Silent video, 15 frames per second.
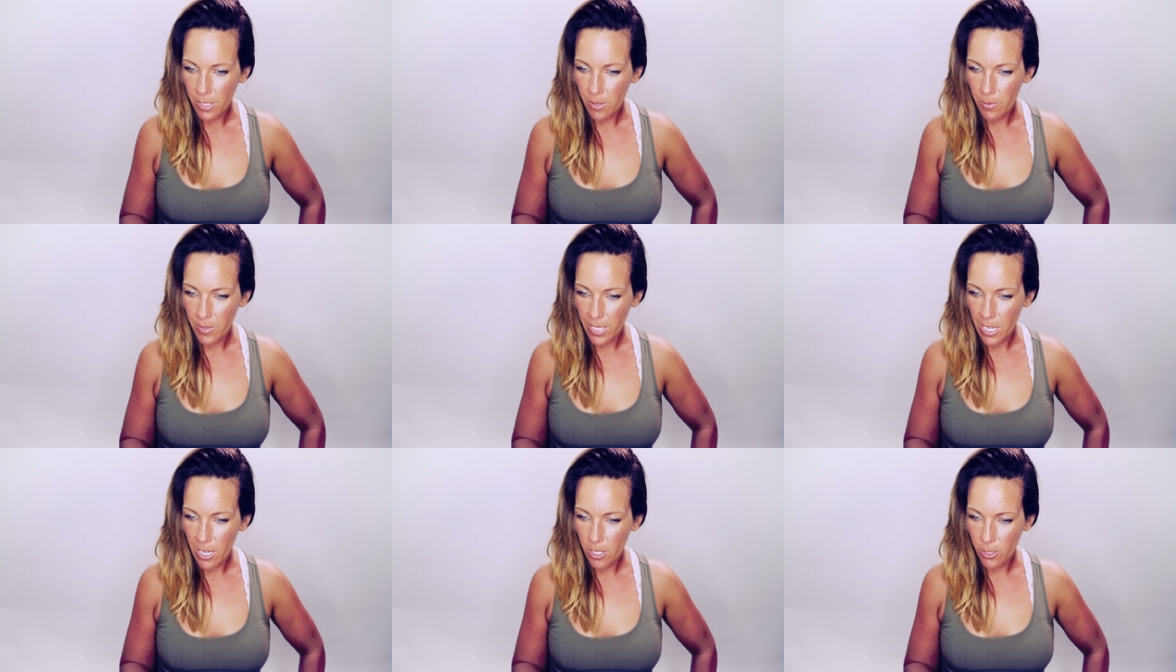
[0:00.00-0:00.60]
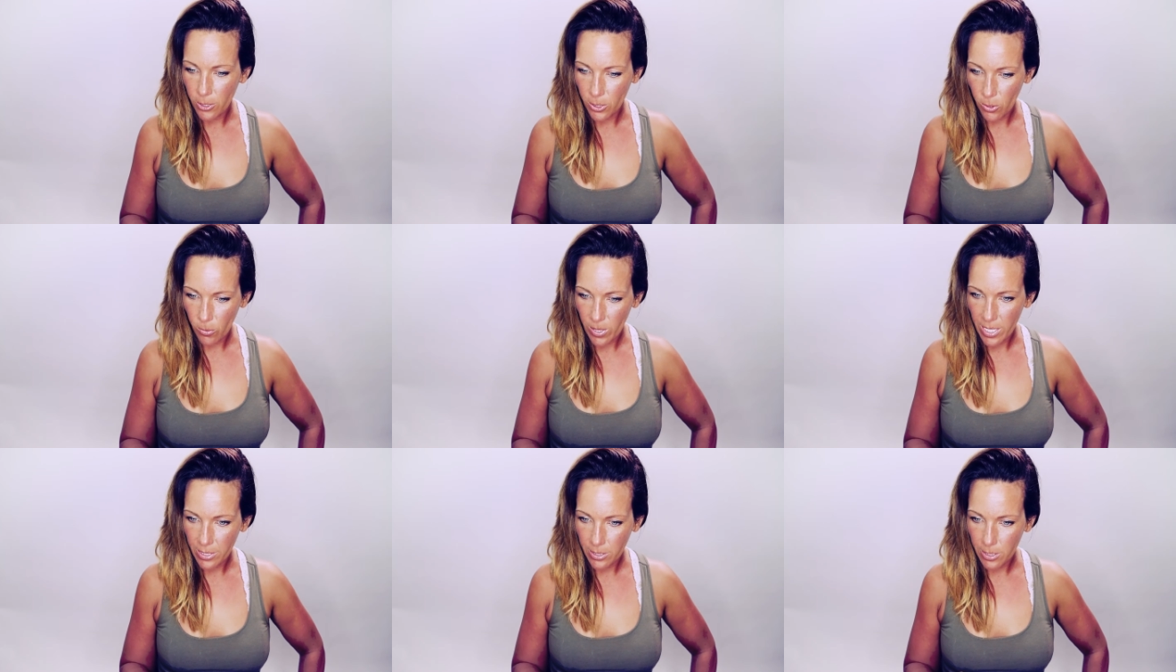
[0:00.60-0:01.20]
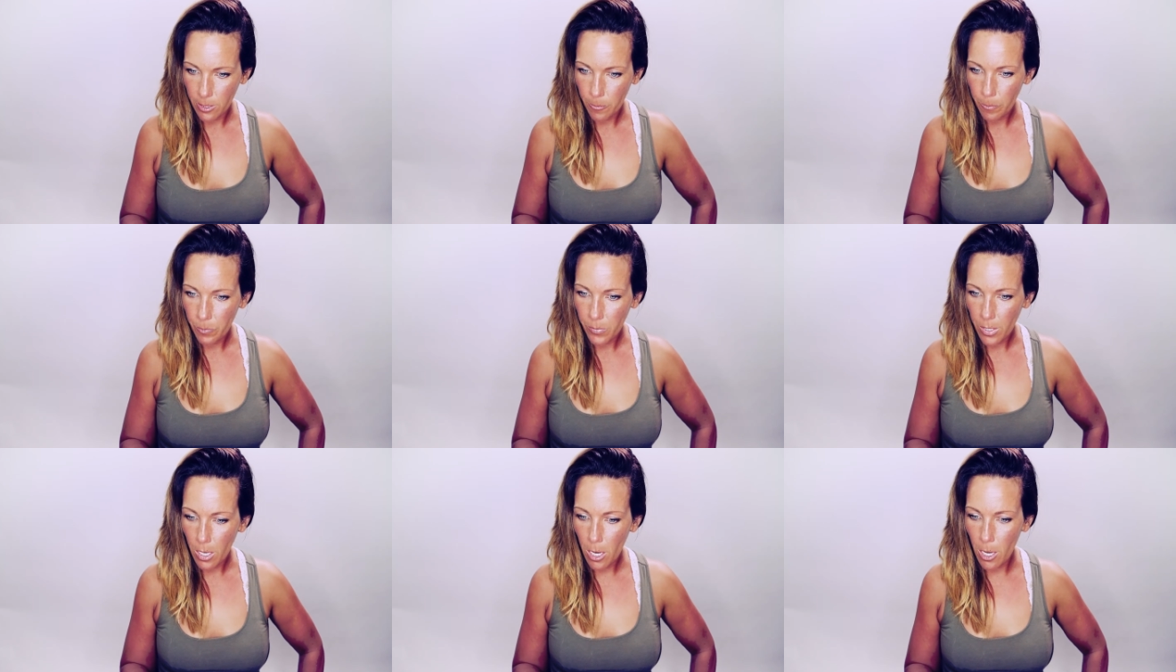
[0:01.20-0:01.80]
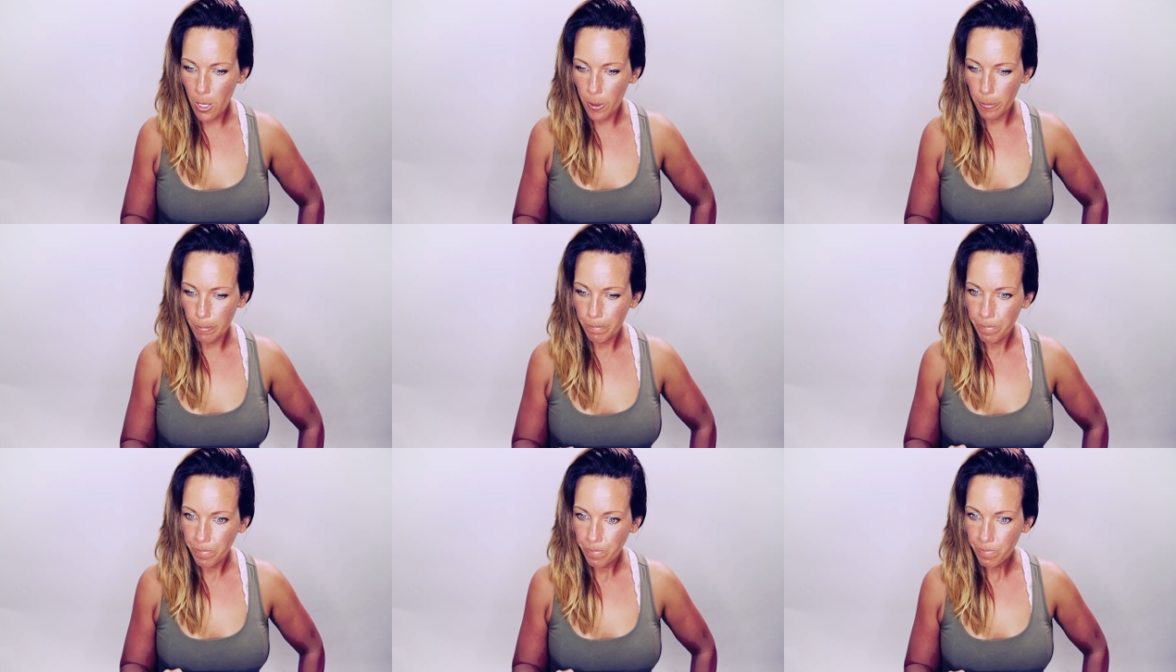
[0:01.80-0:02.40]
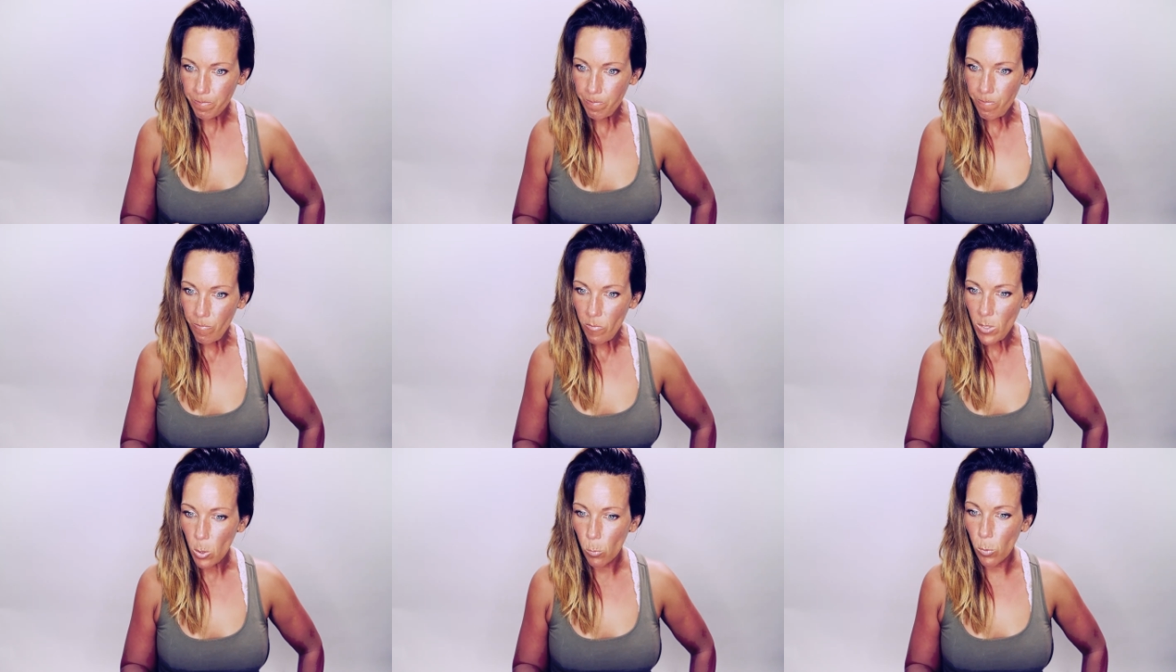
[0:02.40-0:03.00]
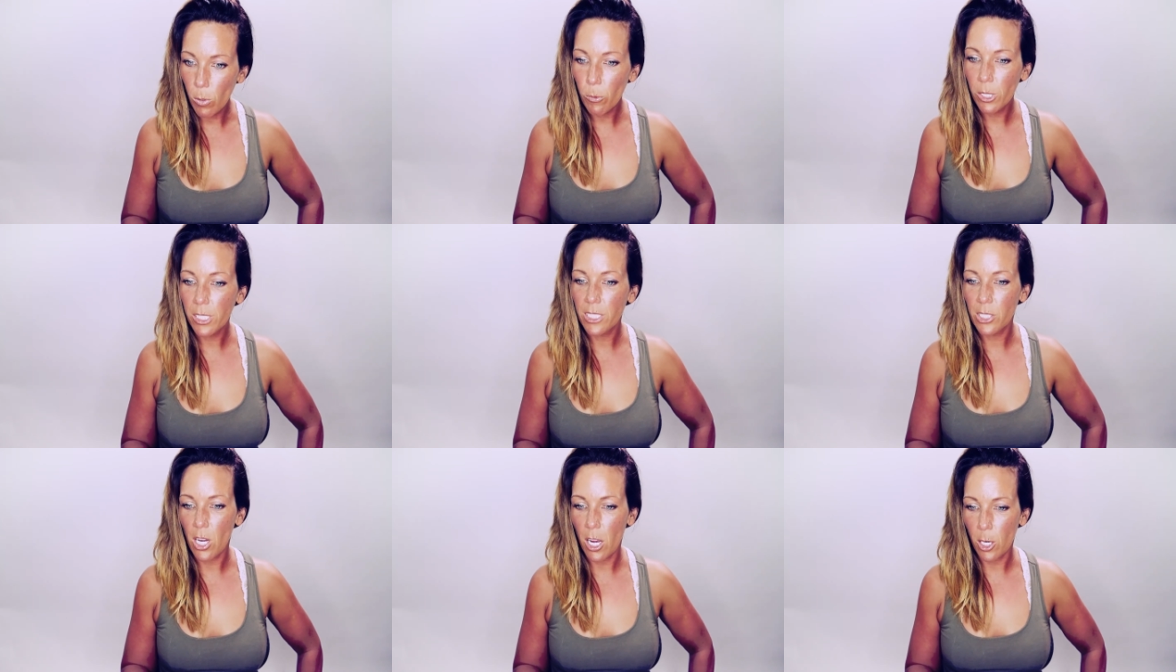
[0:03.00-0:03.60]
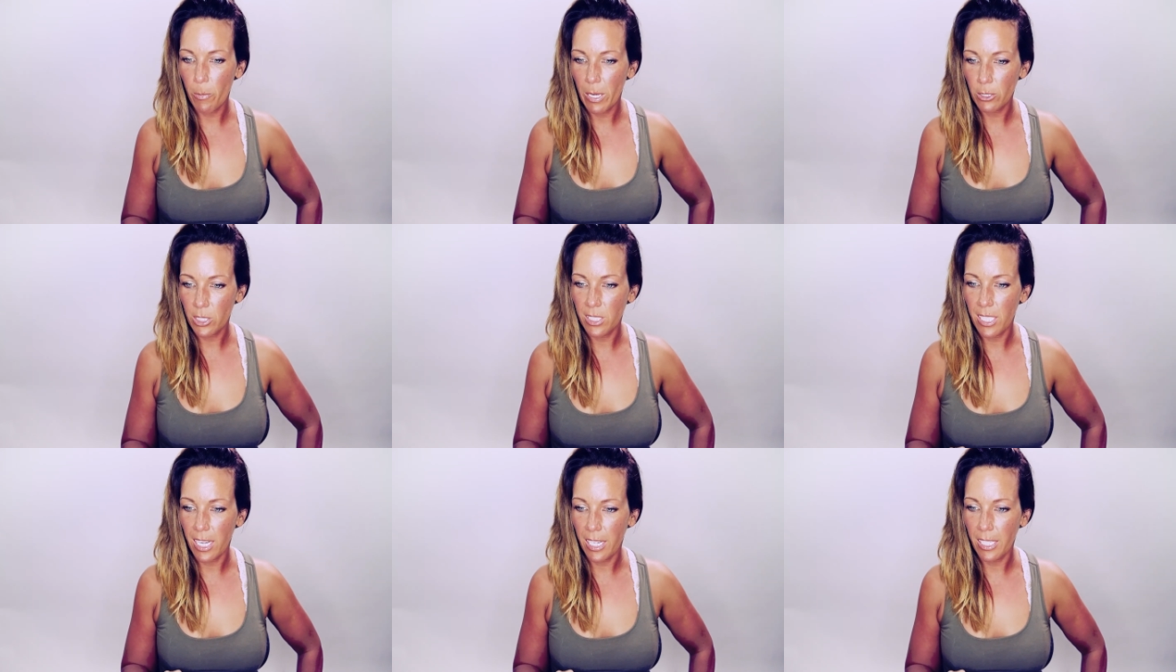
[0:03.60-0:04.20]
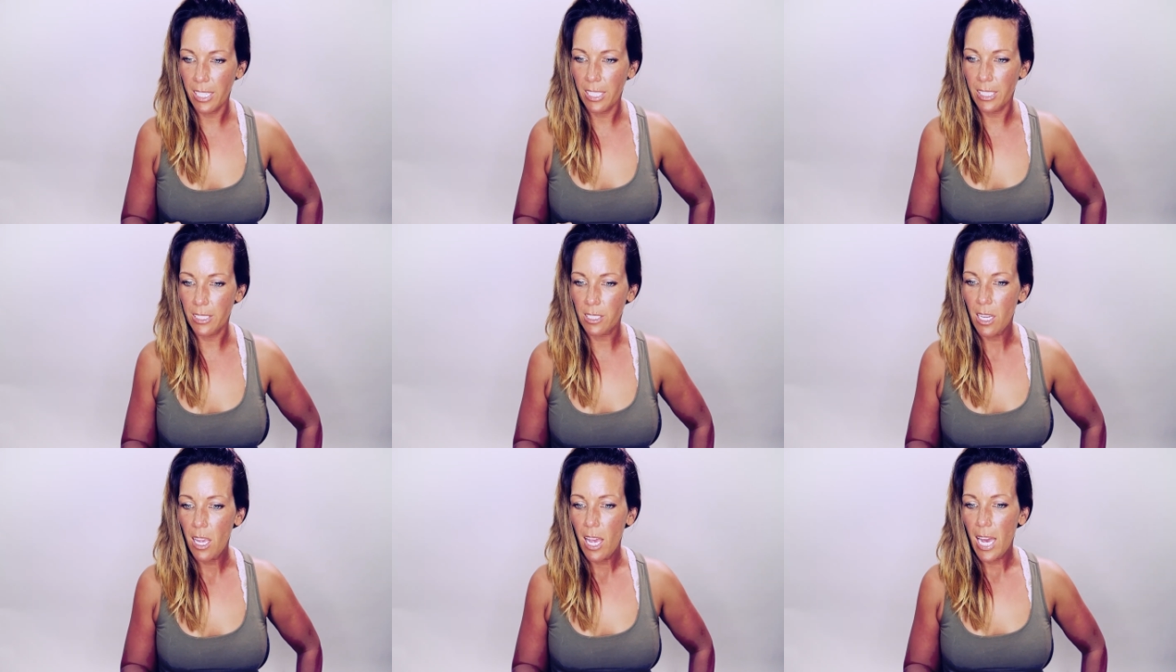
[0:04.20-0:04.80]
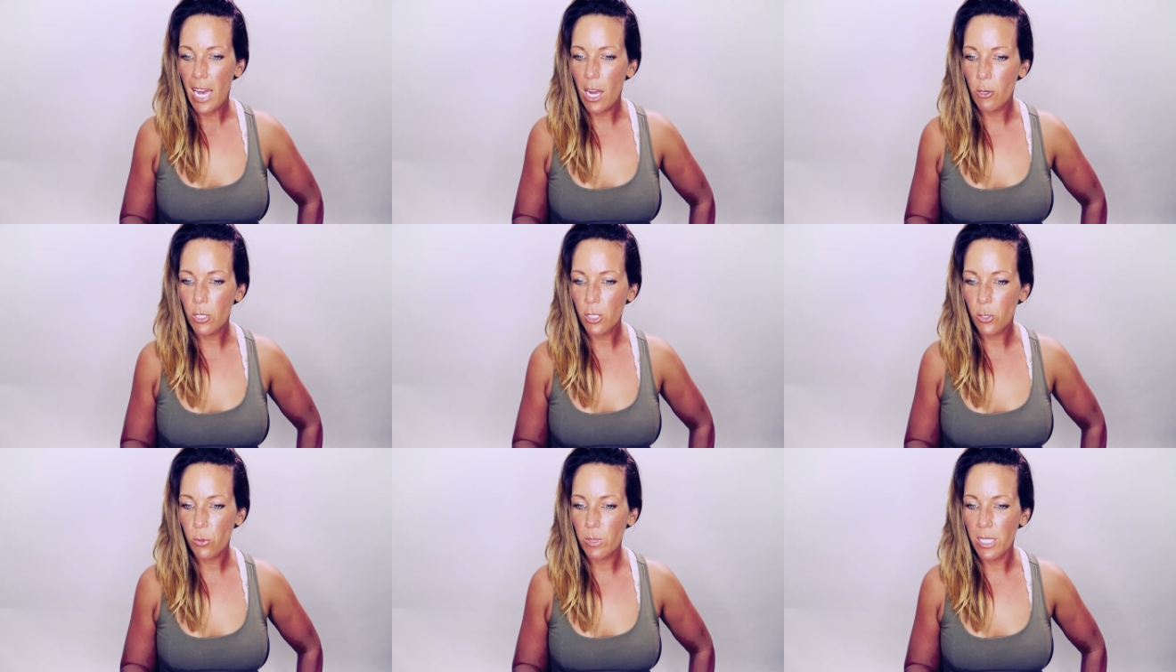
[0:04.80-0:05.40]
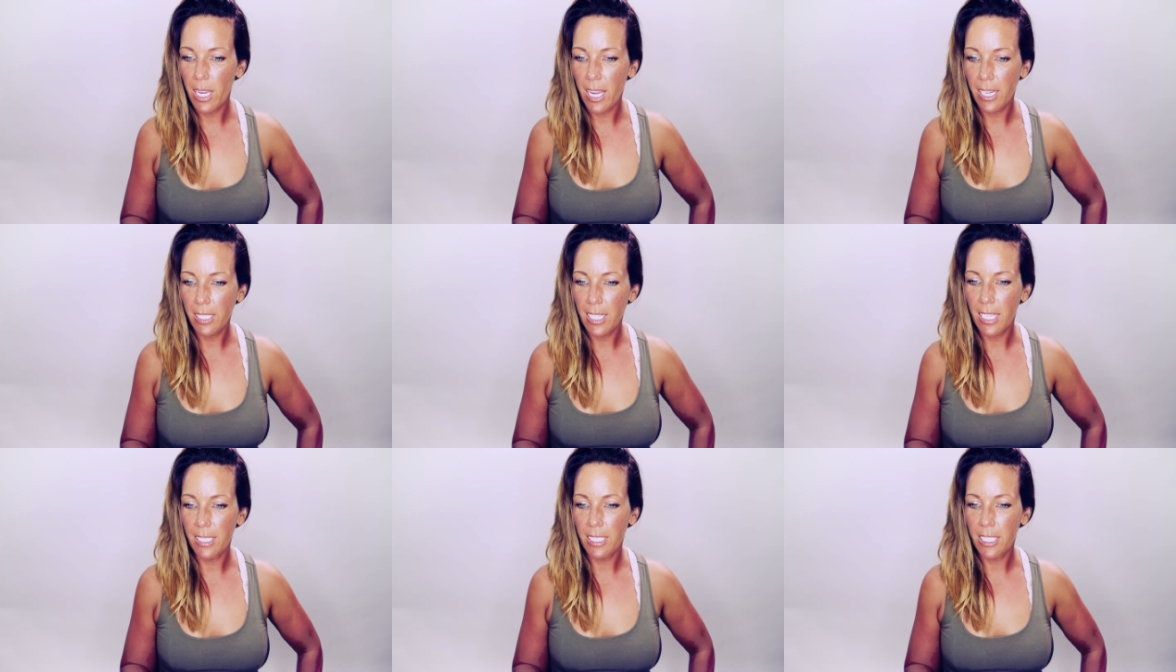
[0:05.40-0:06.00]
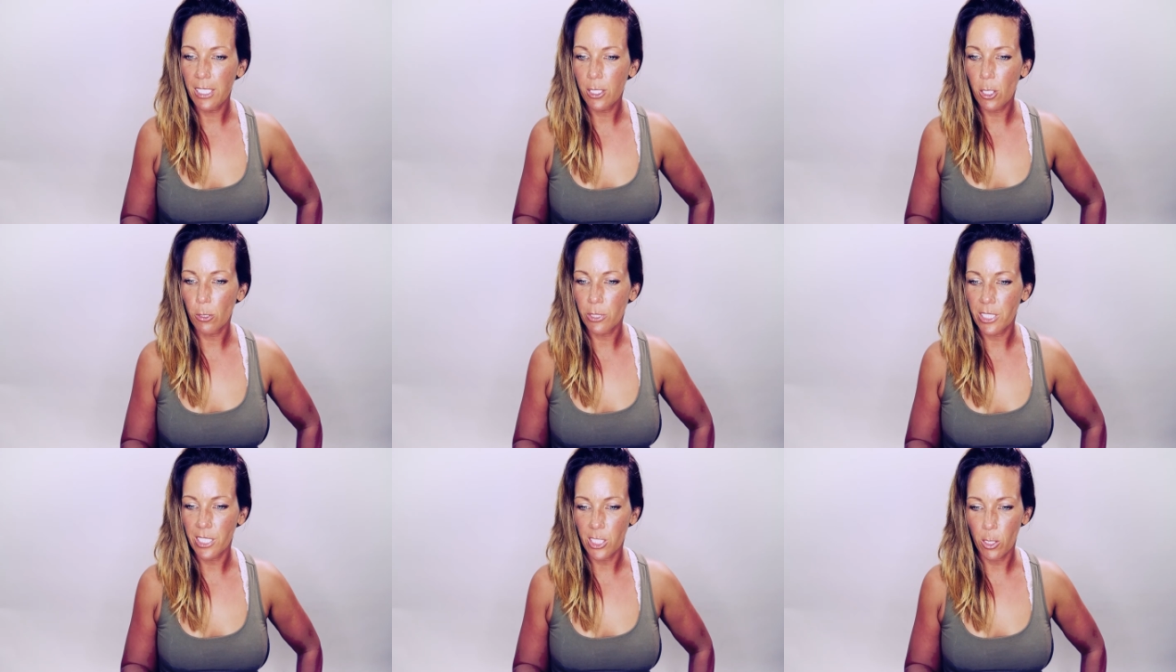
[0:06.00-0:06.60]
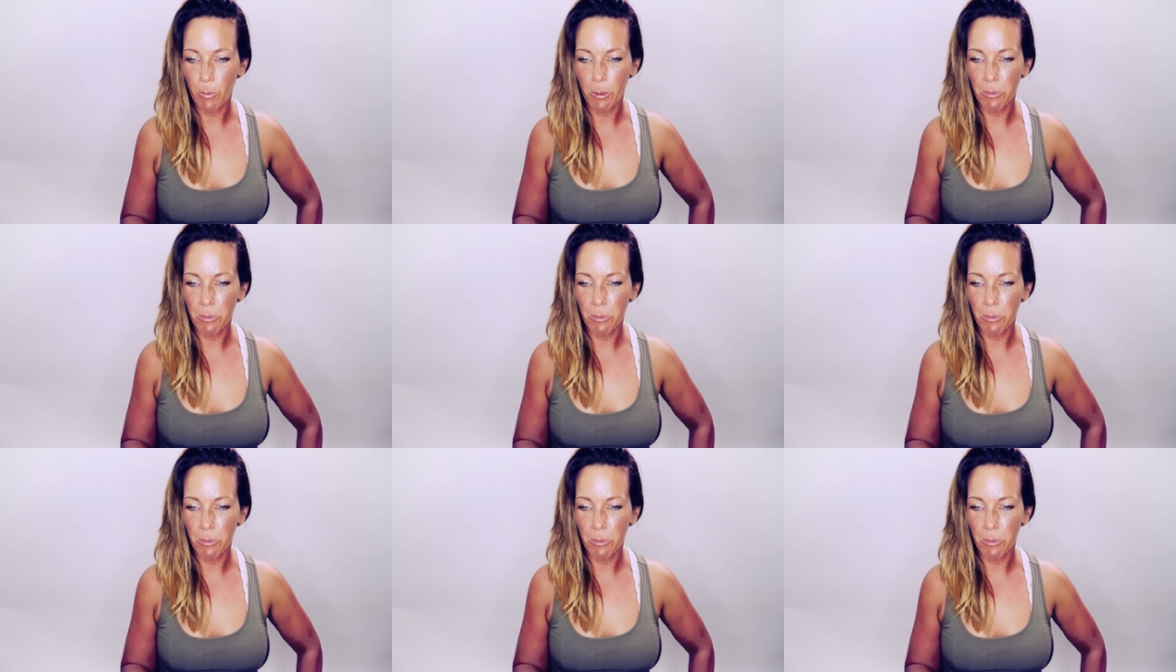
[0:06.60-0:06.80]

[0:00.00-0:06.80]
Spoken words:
them. There's the rest. What we're going to talk about today is how to create an ecosystem.